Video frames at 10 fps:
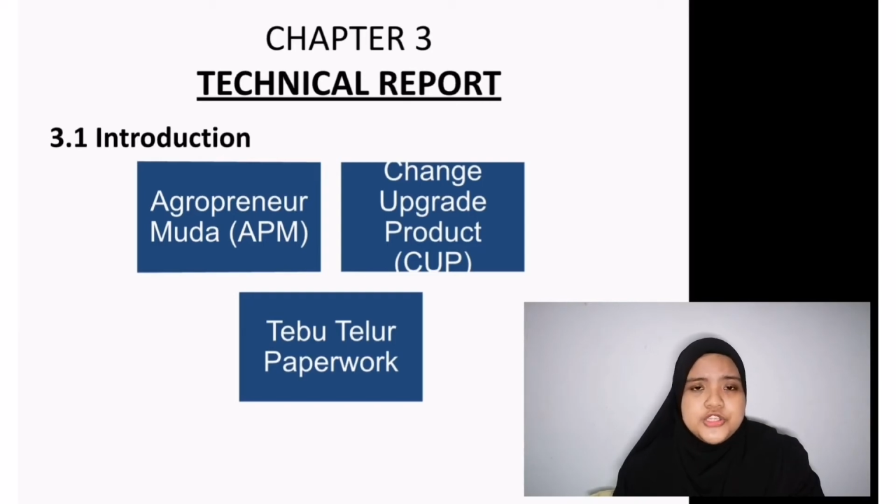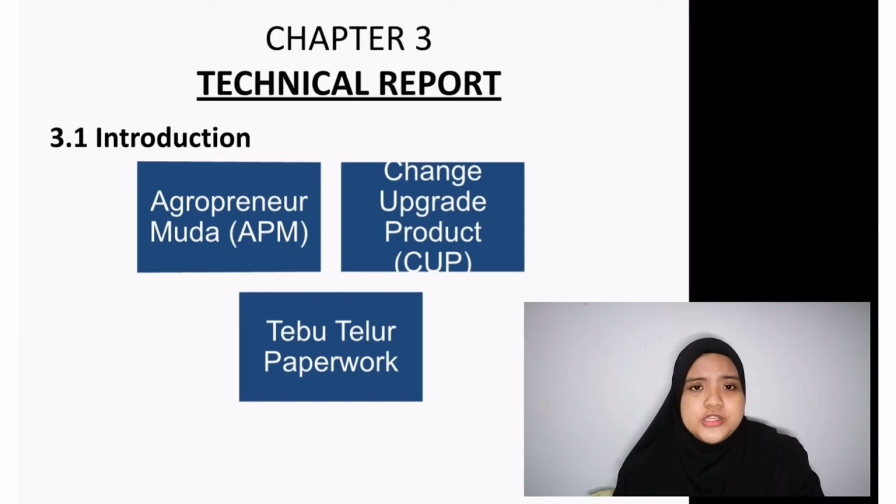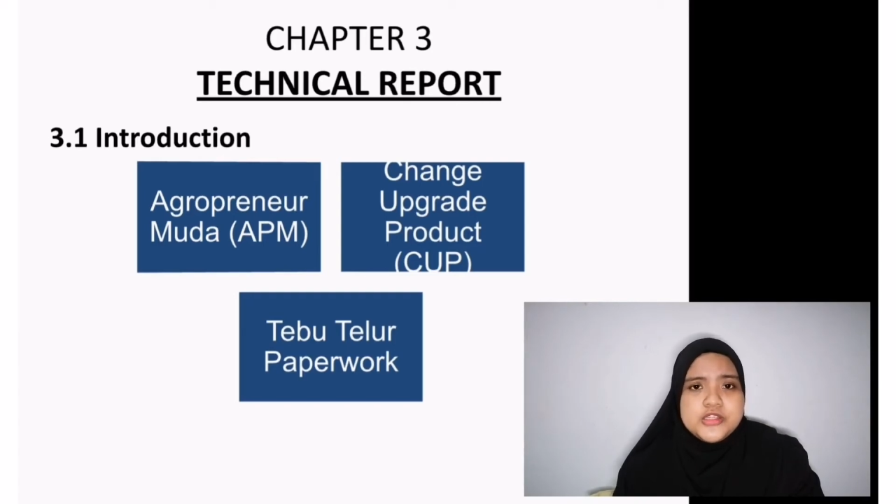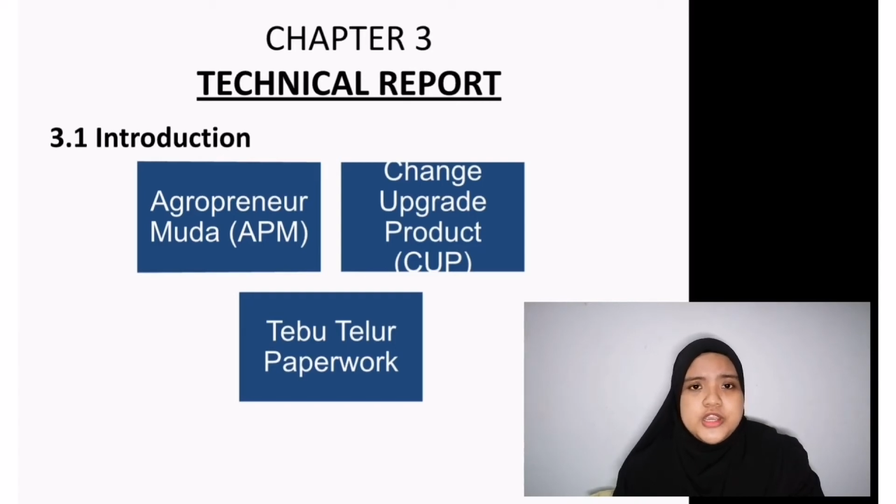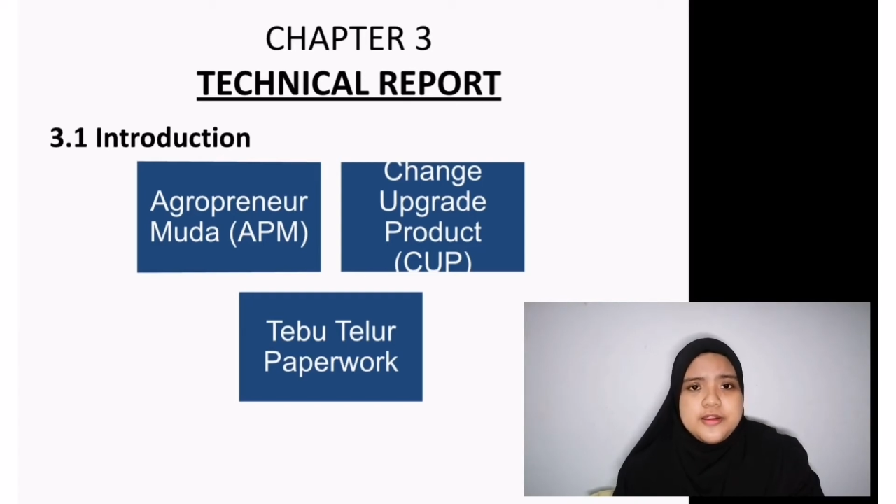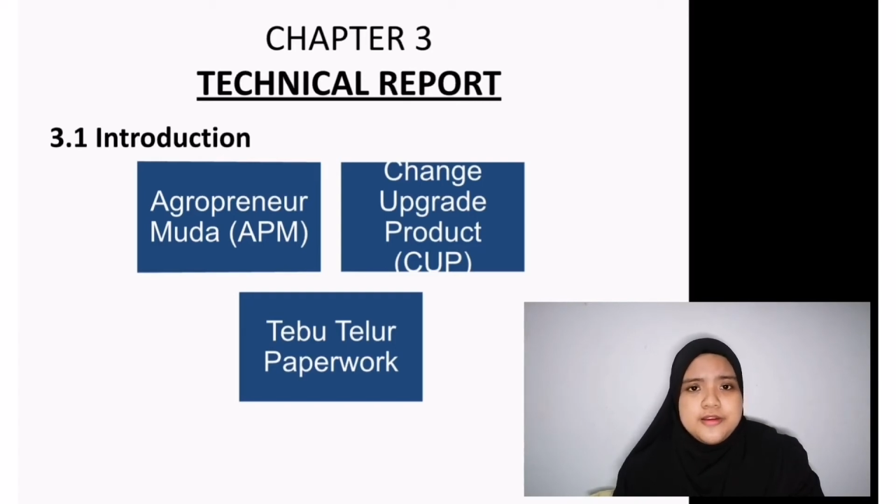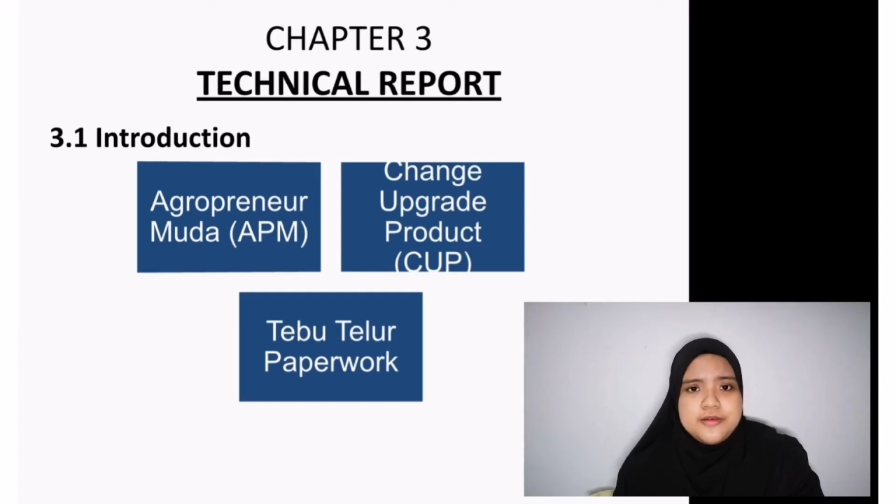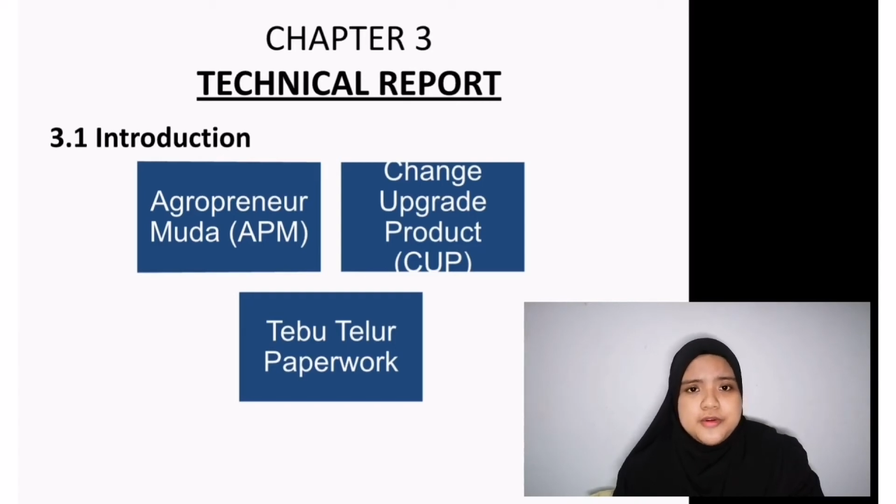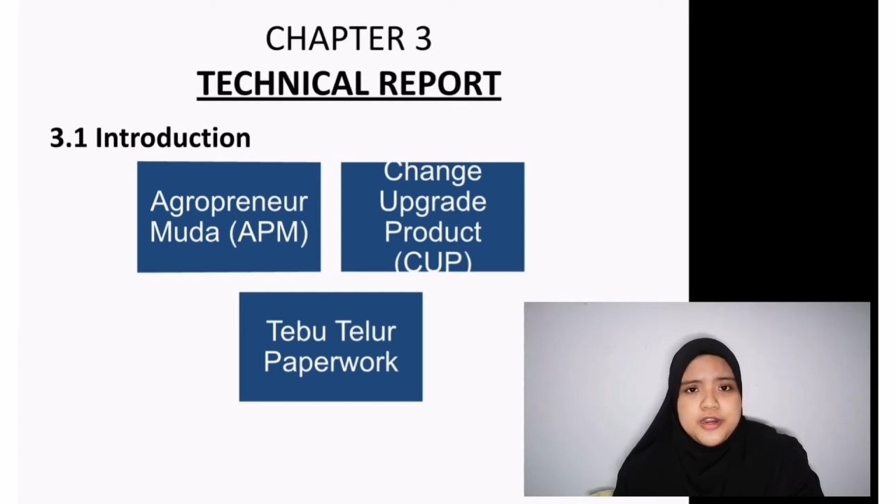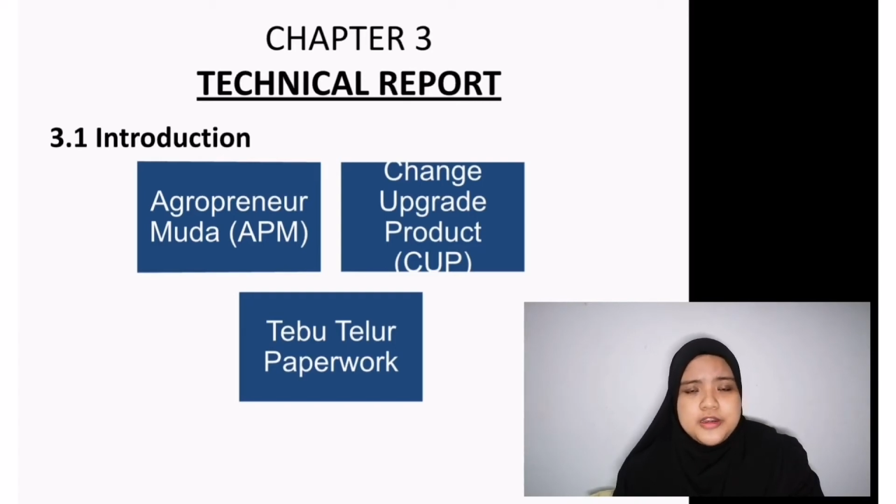change
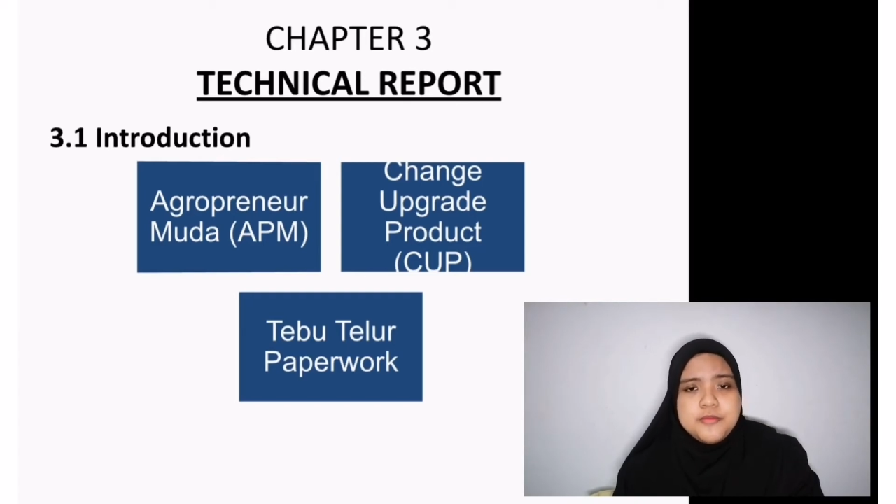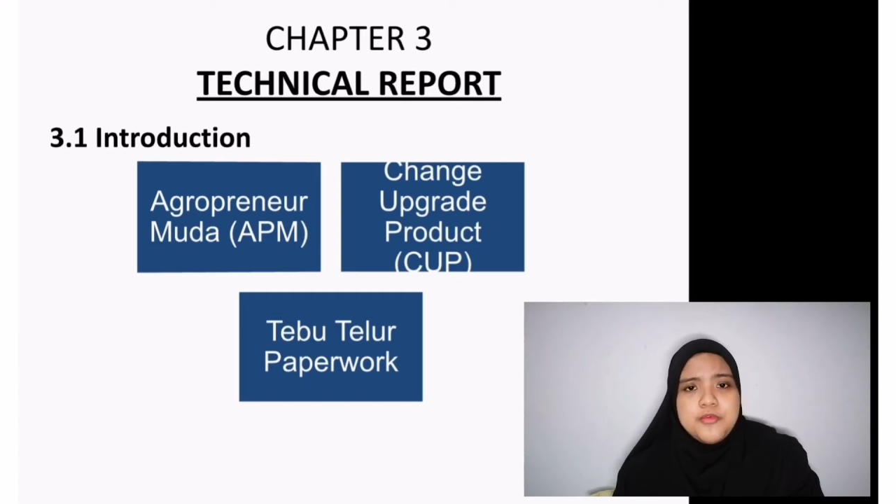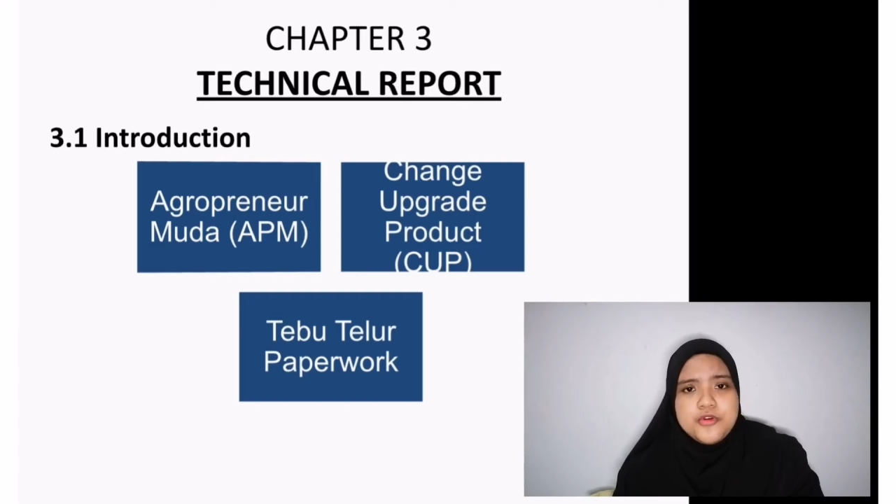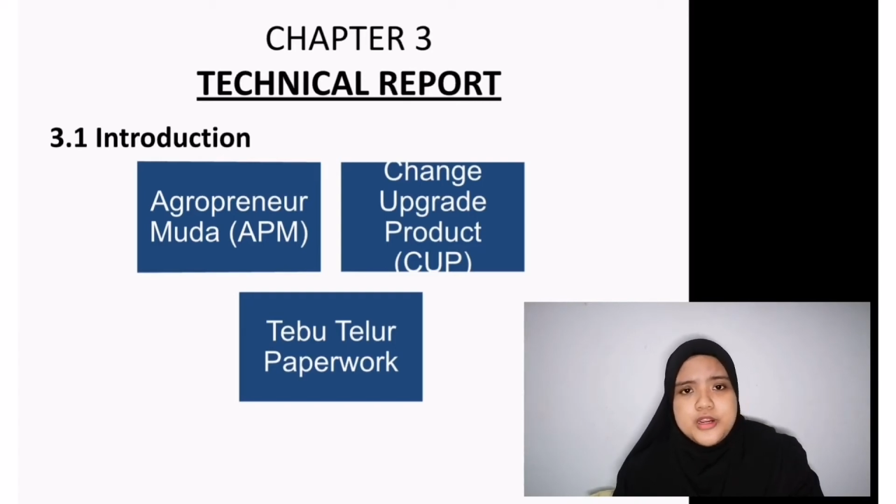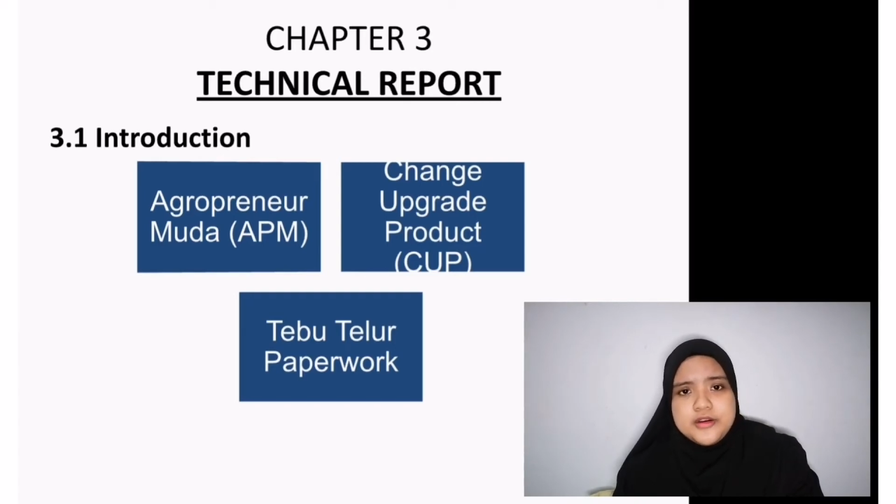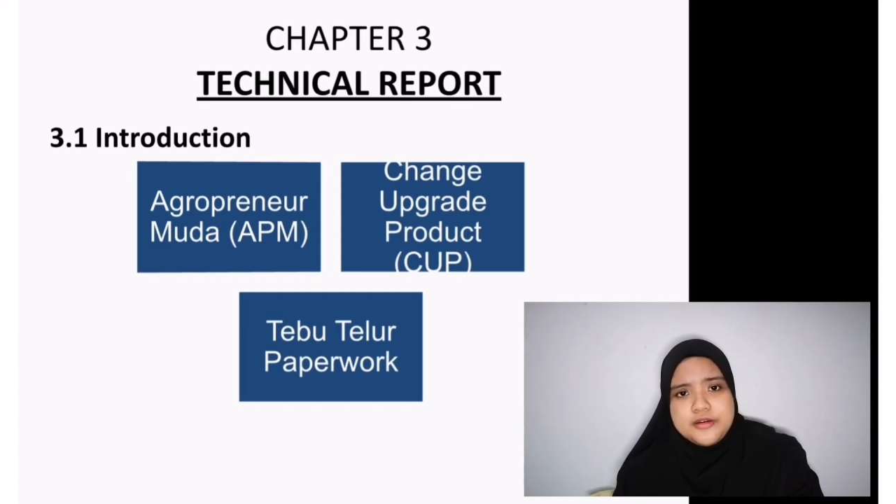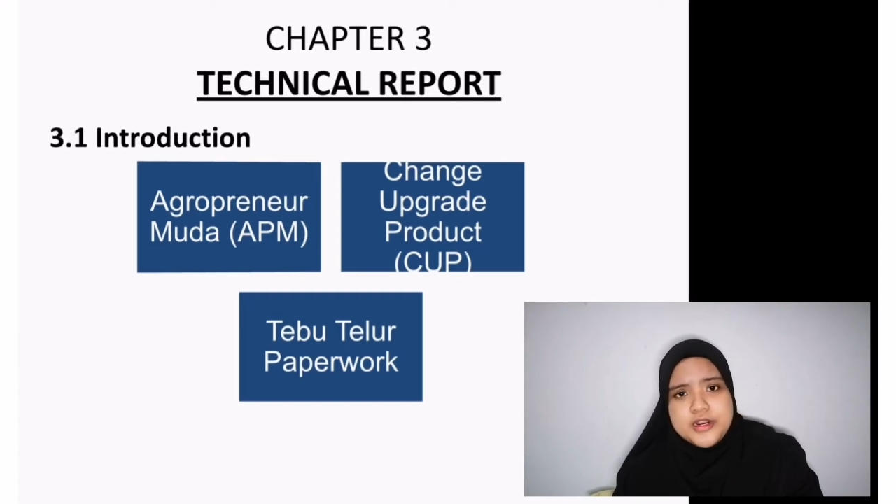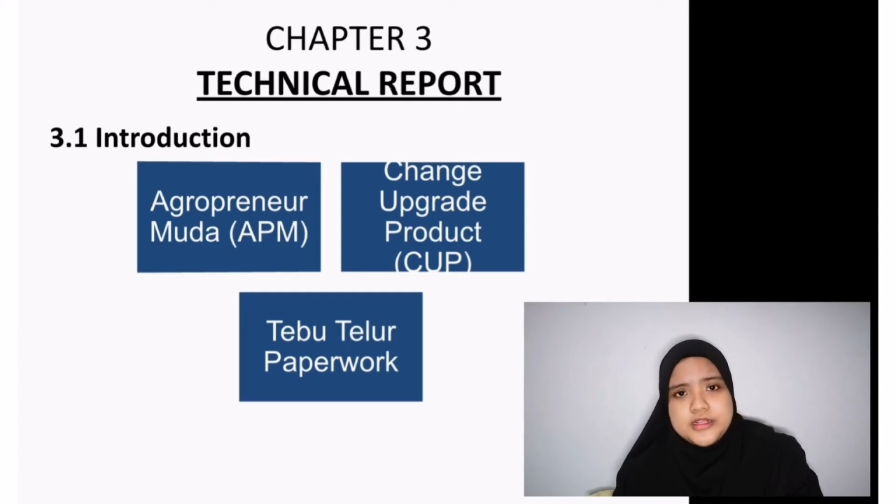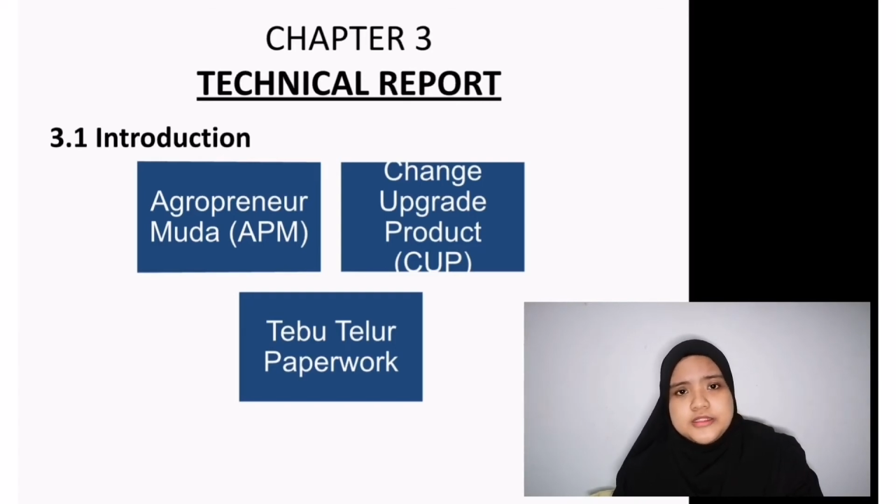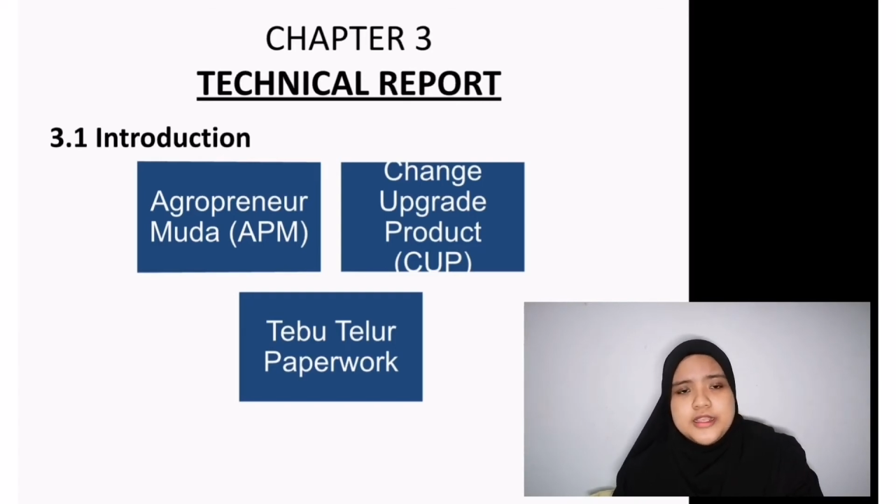upgrade product
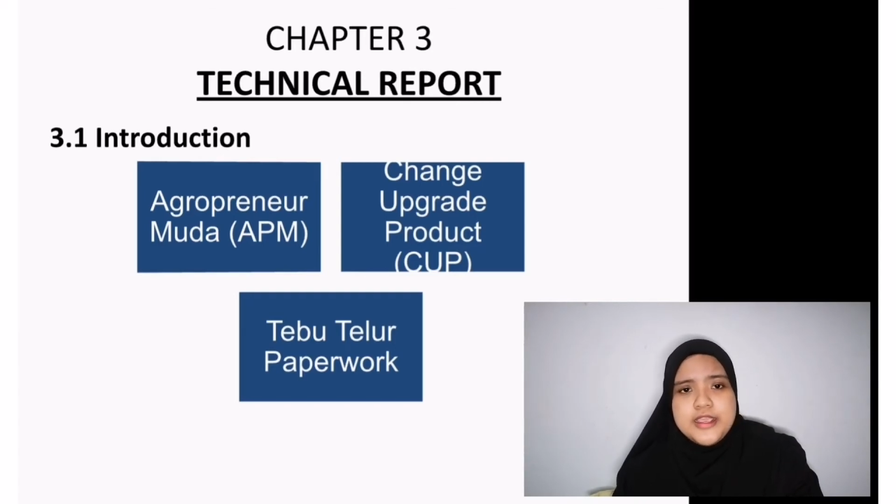grants,